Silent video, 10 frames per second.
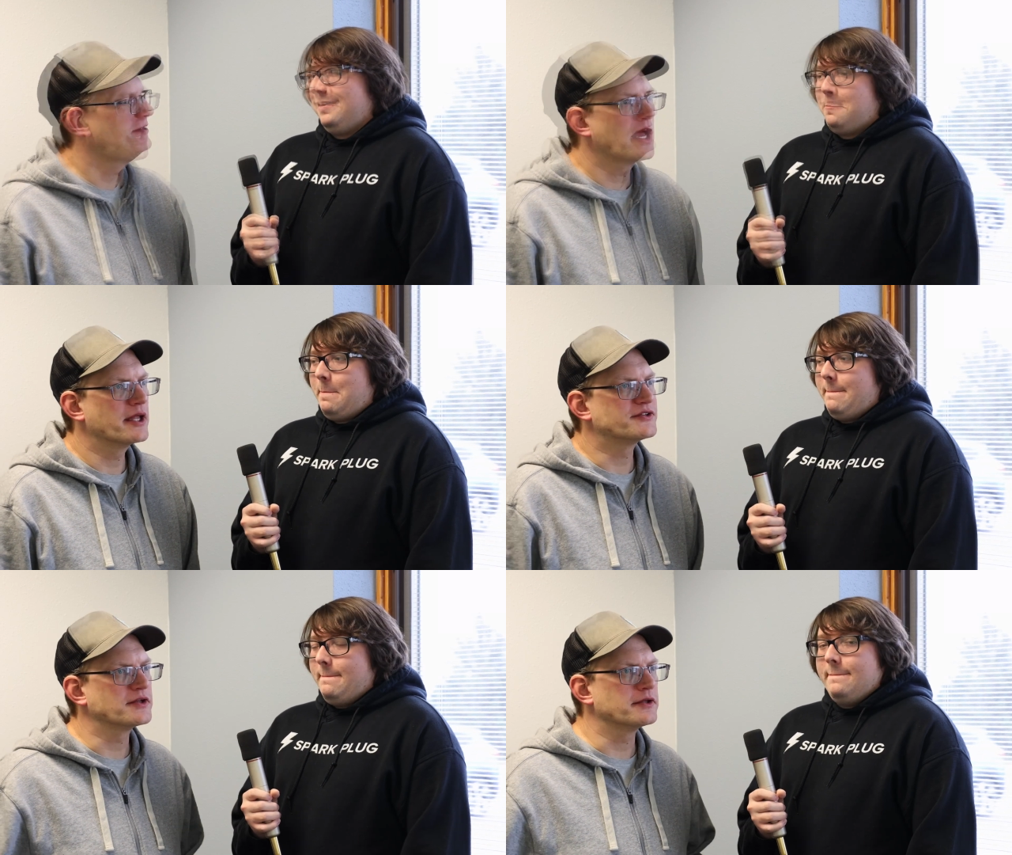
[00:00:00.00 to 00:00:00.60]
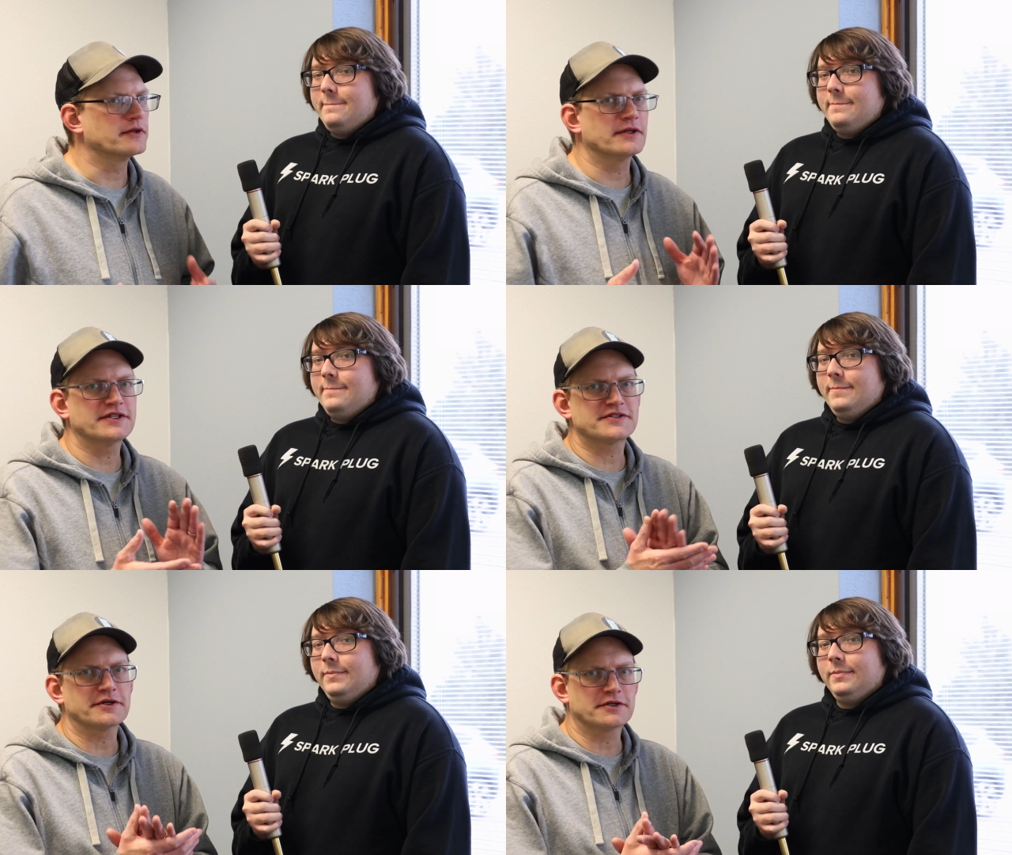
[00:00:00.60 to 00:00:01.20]
Speaker 1: And so
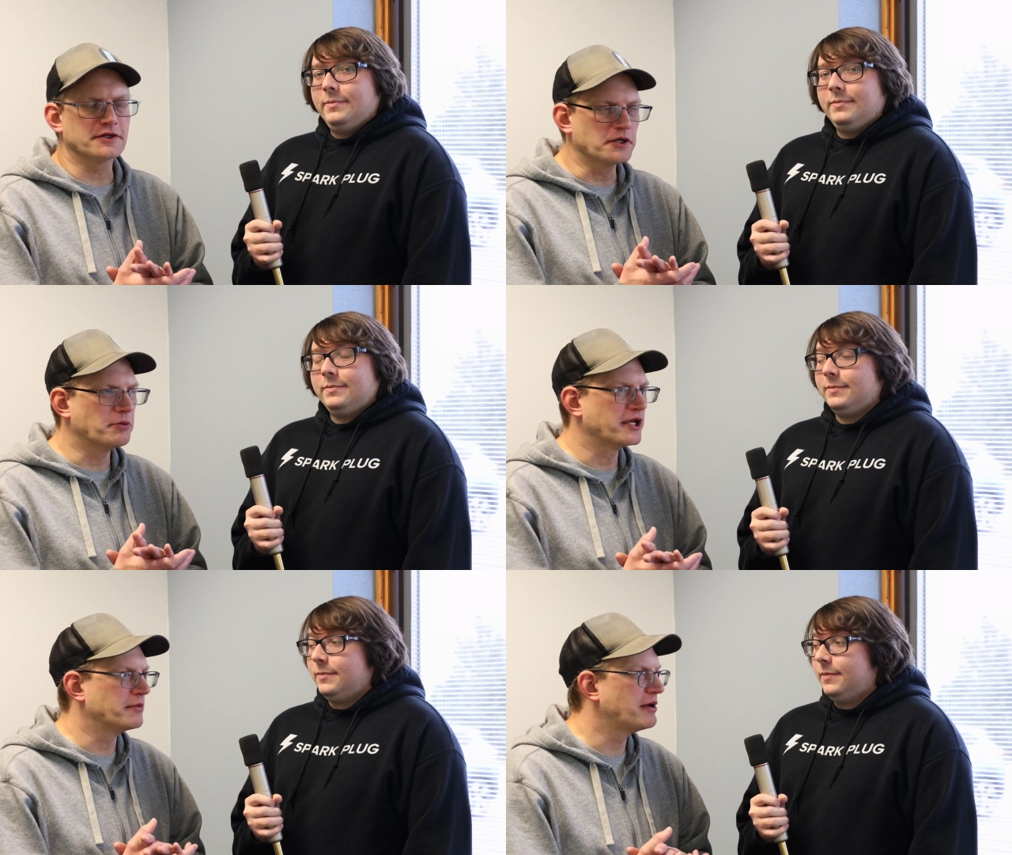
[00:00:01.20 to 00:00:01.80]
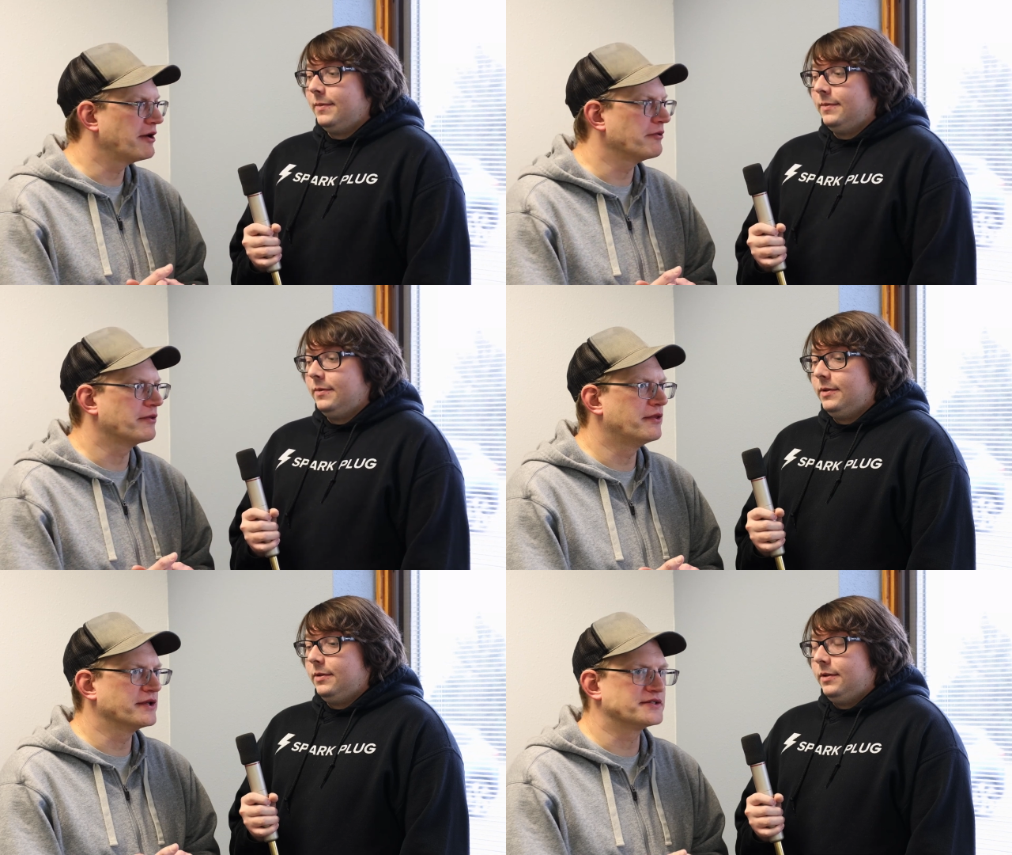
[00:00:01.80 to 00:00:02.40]
let's talk a little bit
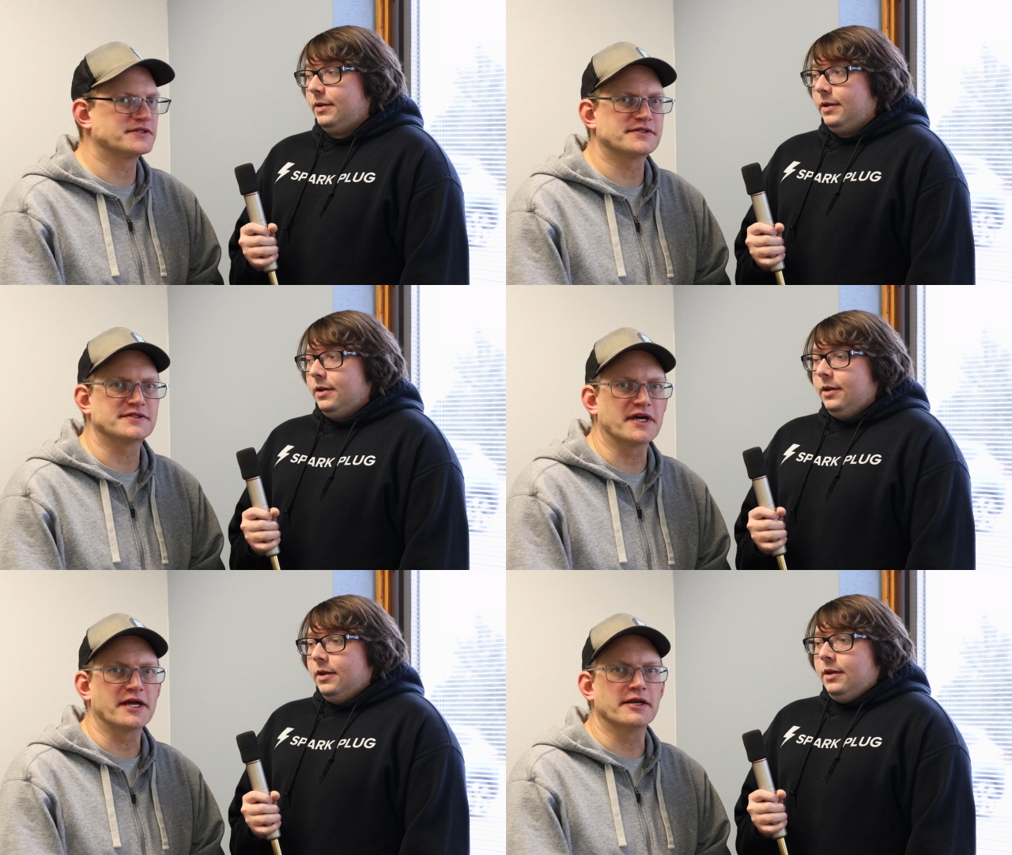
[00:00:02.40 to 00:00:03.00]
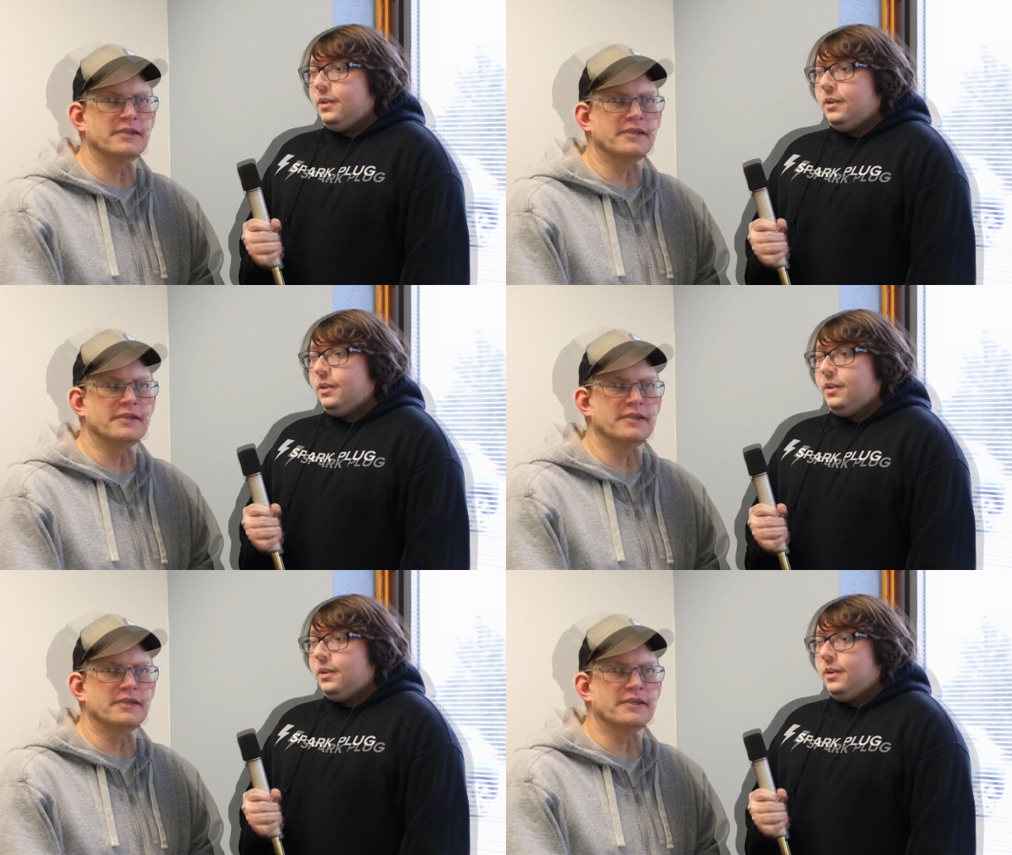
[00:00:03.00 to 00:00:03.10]
about this site.